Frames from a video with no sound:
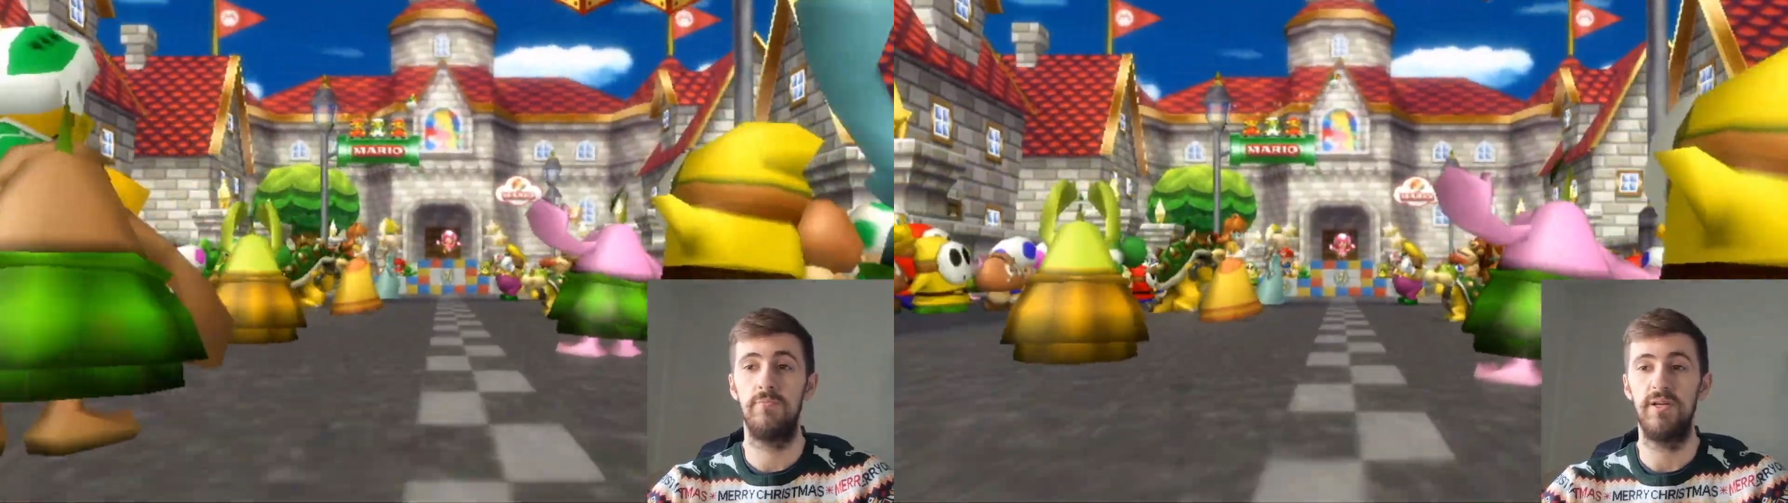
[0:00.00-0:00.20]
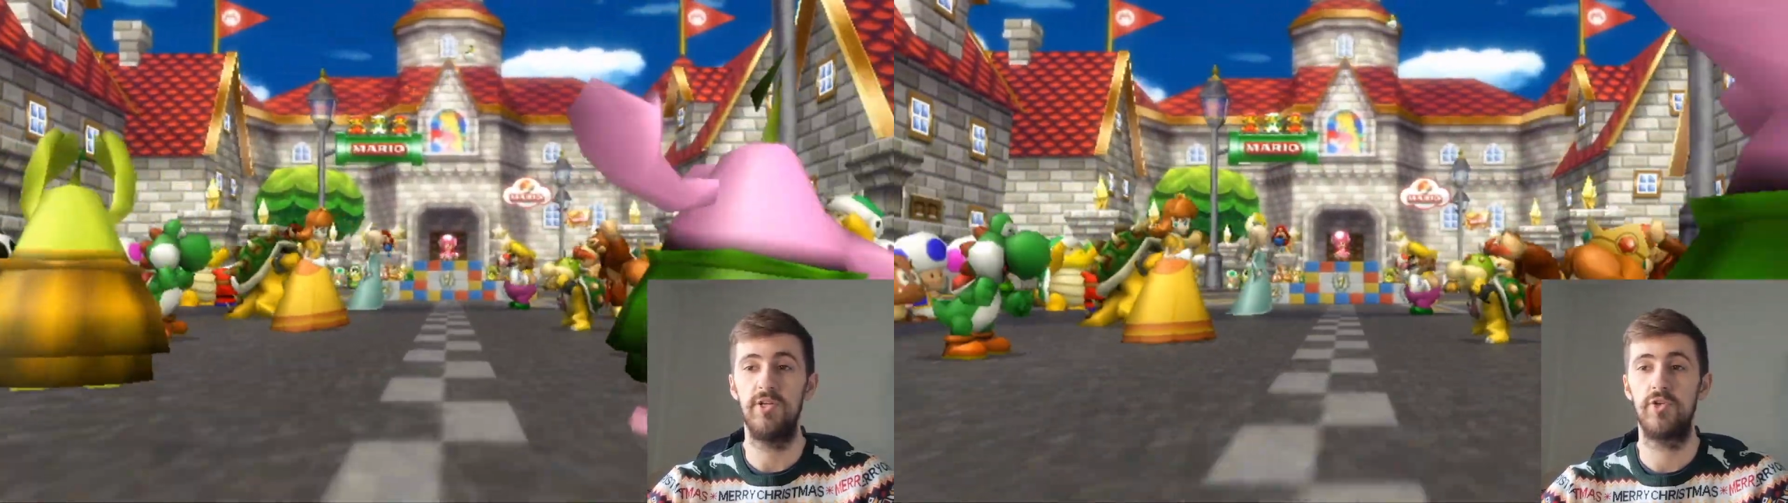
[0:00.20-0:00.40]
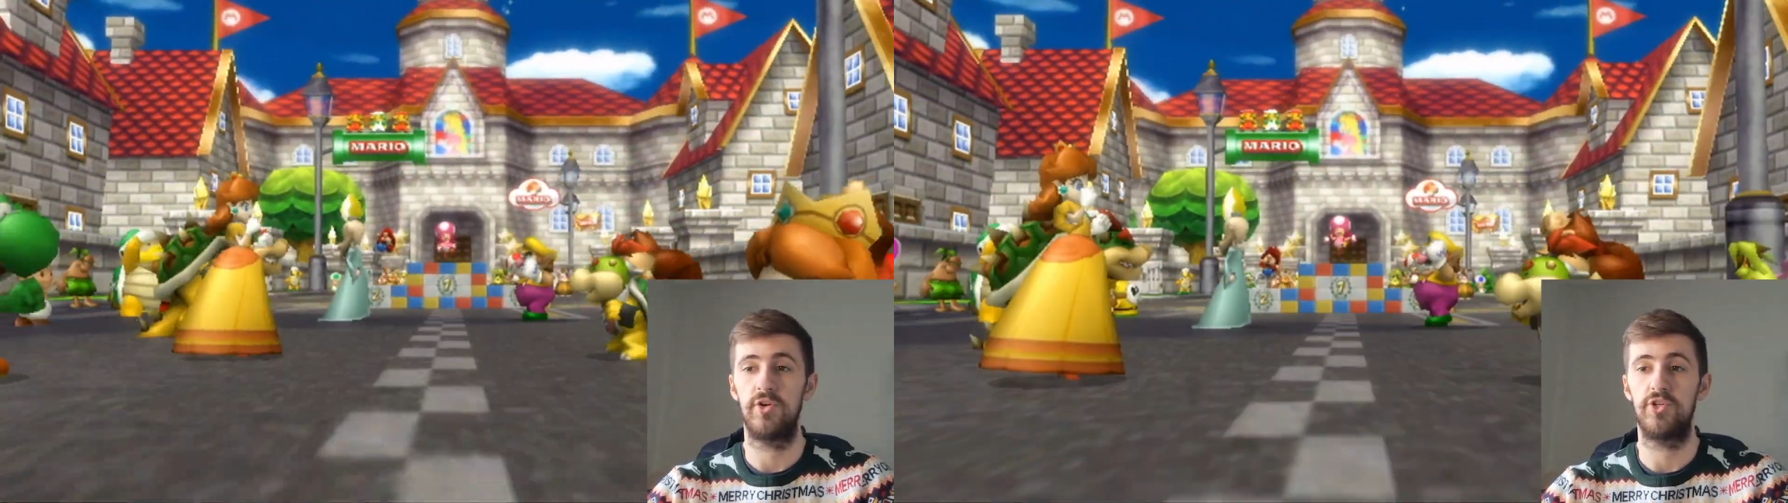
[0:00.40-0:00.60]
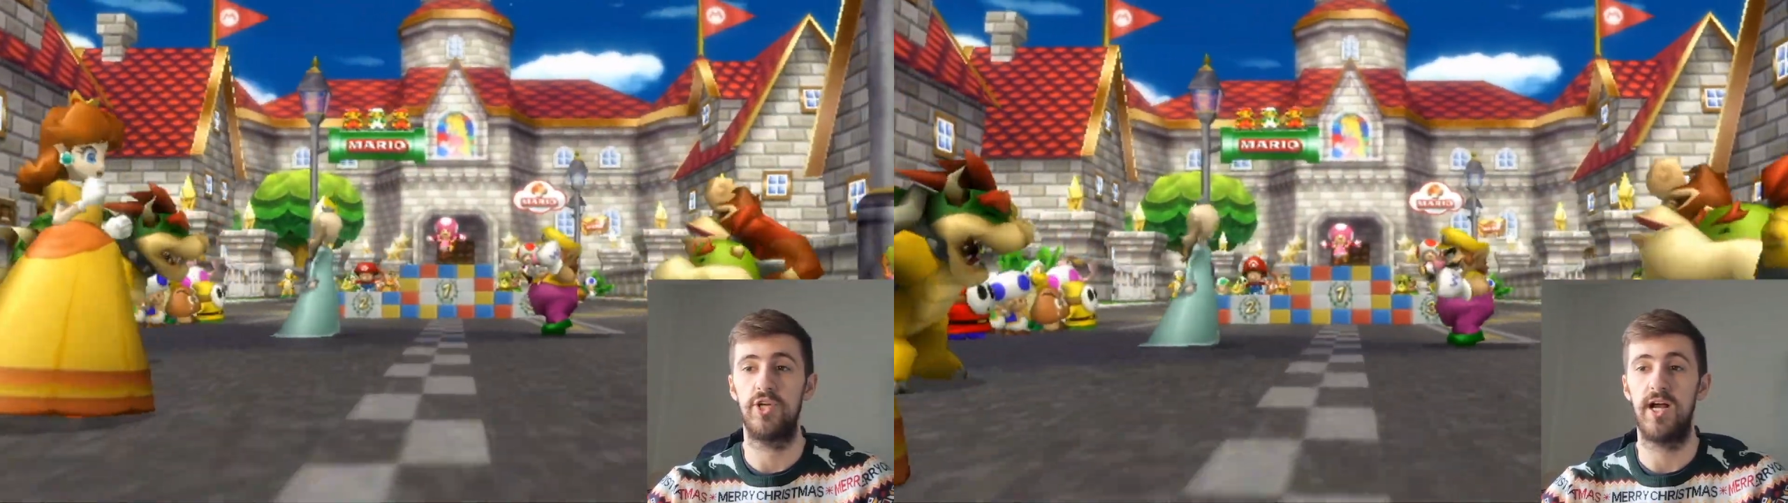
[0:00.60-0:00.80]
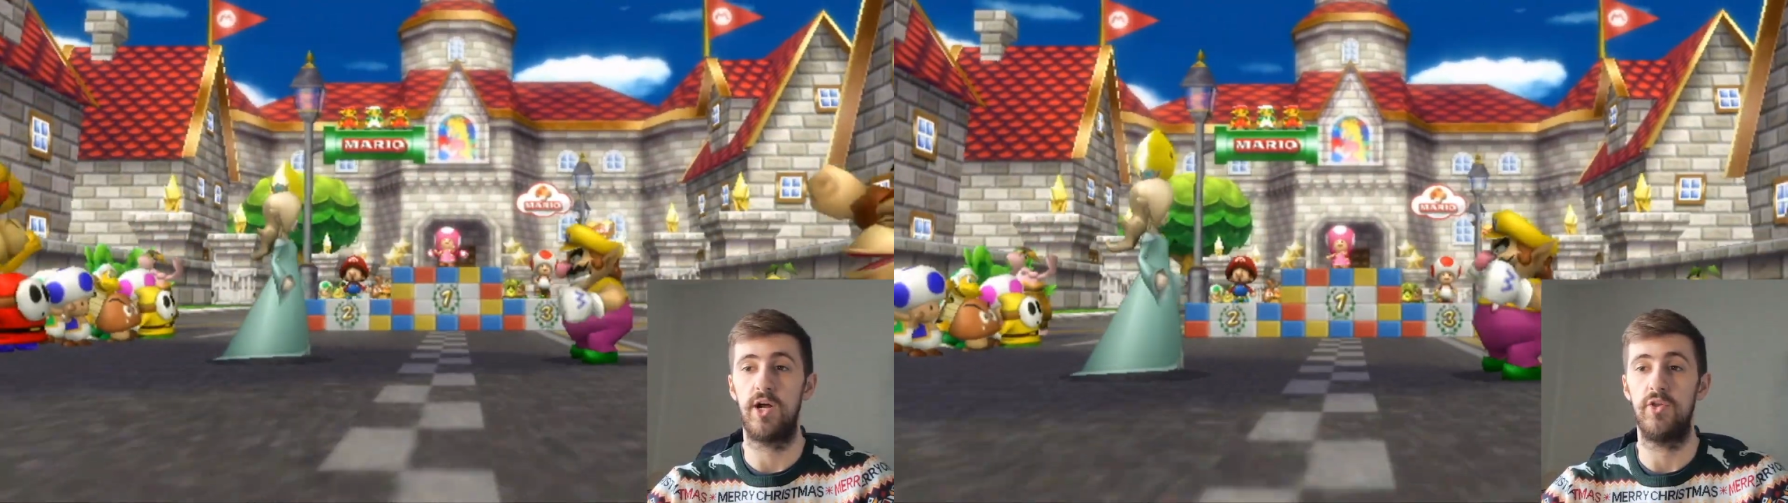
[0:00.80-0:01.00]
Be sure to
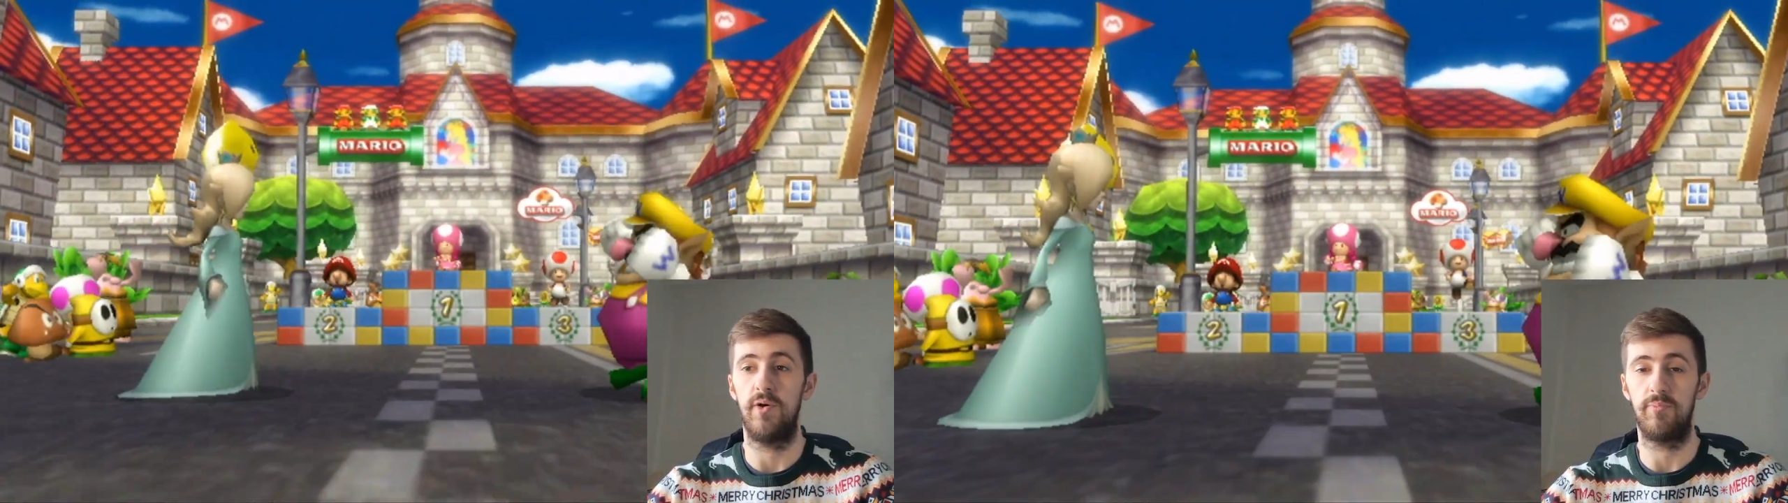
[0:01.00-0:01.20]
check out the